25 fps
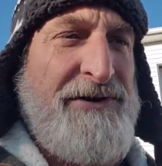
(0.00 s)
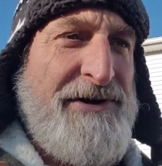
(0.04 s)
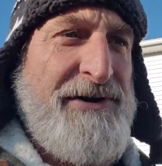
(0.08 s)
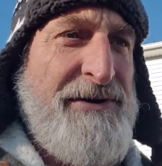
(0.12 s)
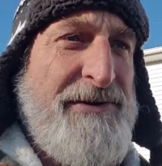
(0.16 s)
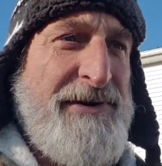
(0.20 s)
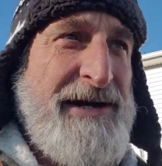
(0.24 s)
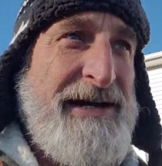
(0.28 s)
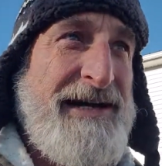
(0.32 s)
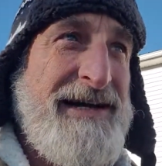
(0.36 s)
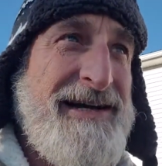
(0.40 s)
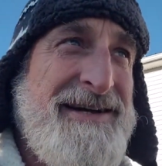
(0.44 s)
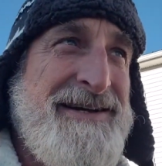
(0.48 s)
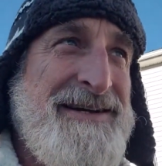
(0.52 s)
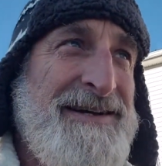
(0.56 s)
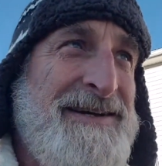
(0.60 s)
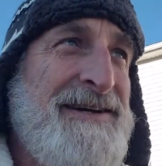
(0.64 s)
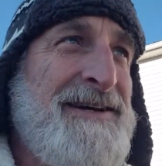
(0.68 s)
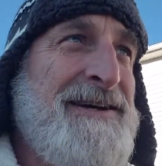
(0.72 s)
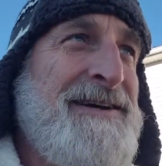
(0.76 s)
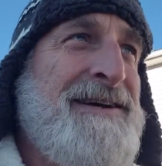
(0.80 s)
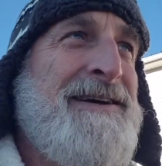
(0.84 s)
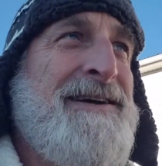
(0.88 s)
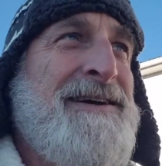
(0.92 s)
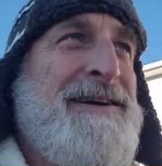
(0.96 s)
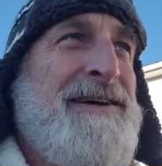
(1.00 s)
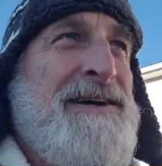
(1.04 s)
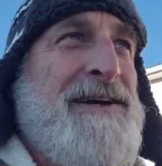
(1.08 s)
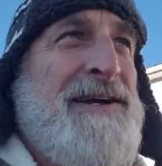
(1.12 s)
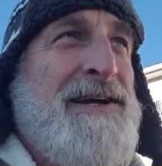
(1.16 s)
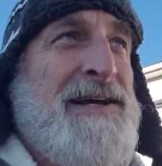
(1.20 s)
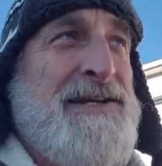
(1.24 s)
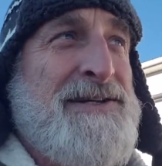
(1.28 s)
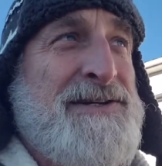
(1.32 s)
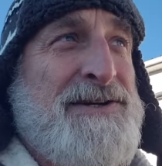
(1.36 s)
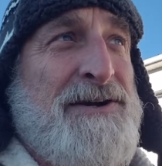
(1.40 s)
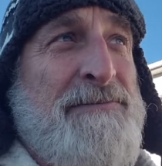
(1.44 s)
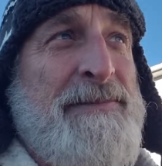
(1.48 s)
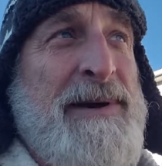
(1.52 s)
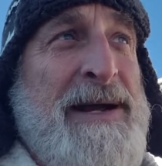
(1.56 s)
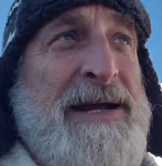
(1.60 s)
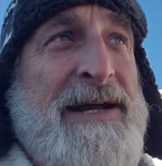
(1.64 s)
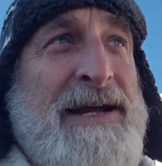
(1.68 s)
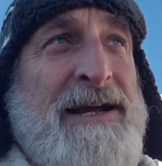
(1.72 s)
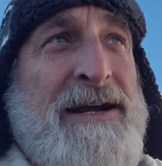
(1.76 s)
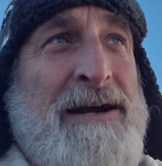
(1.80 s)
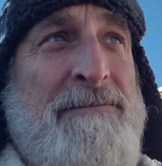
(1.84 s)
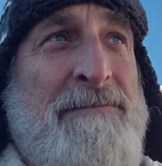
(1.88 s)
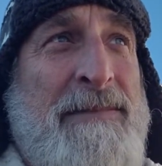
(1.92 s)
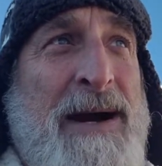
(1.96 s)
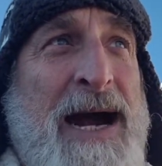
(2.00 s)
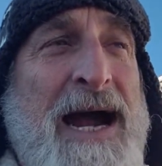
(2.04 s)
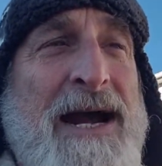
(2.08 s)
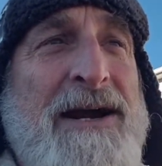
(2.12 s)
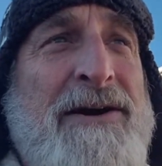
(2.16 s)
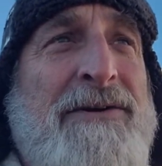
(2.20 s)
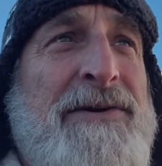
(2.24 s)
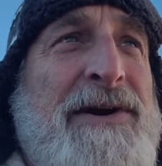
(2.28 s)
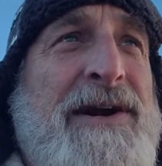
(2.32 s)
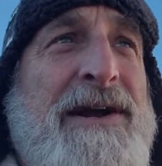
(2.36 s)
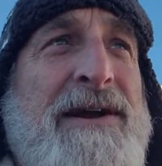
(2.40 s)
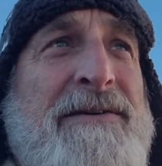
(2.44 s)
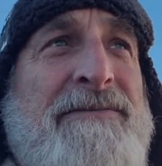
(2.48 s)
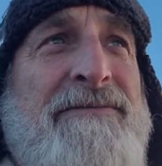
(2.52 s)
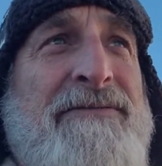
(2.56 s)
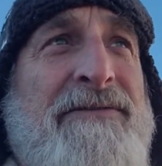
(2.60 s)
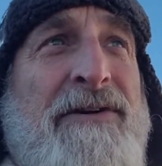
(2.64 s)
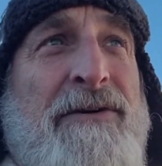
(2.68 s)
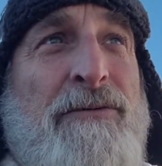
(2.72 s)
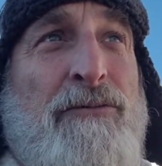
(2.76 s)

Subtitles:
is they're making a mockery of religion